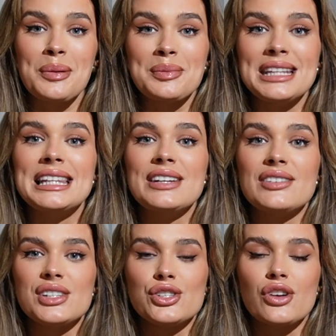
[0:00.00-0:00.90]
probably leave
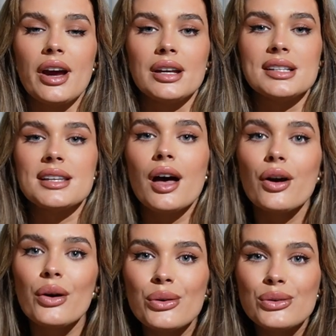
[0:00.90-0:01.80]
it to dry on its
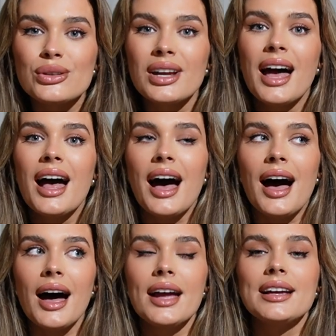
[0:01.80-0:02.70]
own.
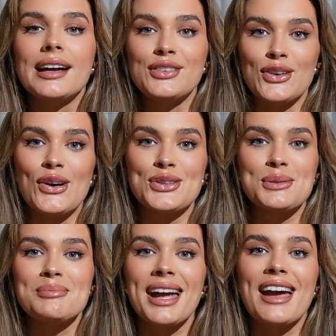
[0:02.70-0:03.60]
I
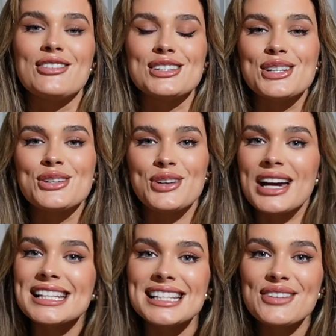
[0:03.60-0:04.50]
cannot. My hair is
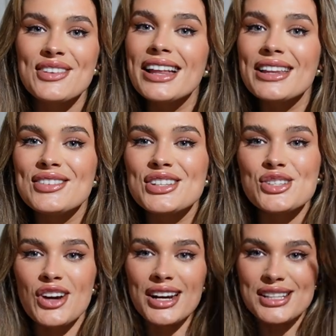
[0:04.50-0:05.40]
crazy if I leave it to
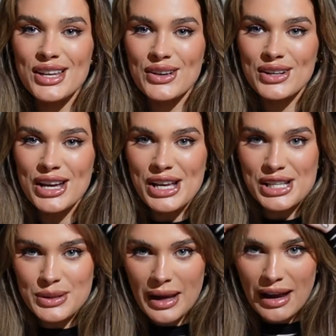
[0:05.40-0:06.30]
dry on its own.
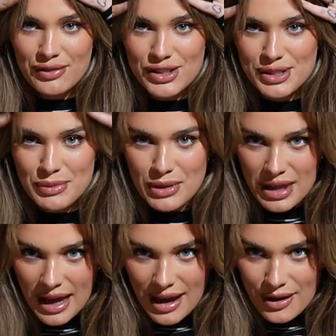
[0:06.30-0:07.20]
So I have to smooth
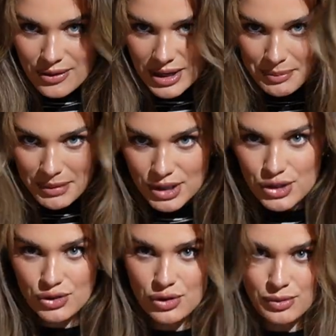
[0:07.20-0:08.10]
it out and make
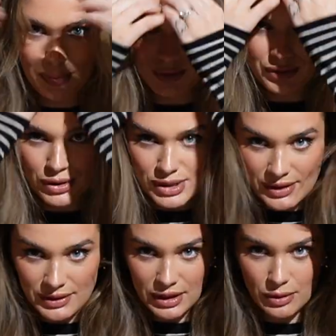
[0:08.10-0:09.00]
sure my roots
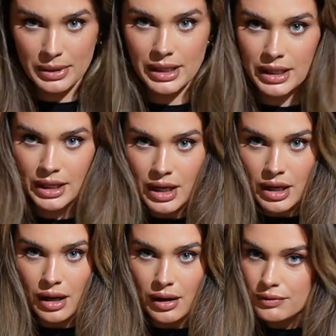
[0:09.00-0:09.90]
have a little bit
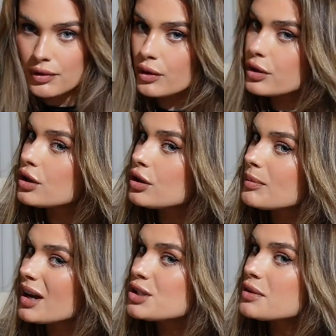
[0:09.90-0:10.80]
of volume.
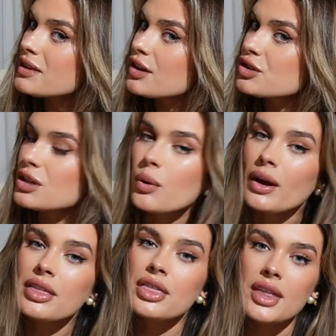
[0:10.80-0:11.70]
I do have naturally
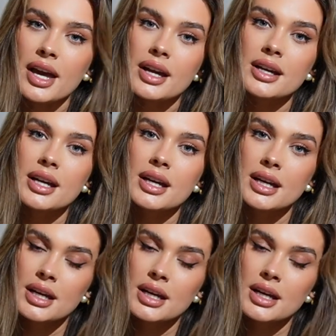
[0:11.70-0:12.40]
quite thick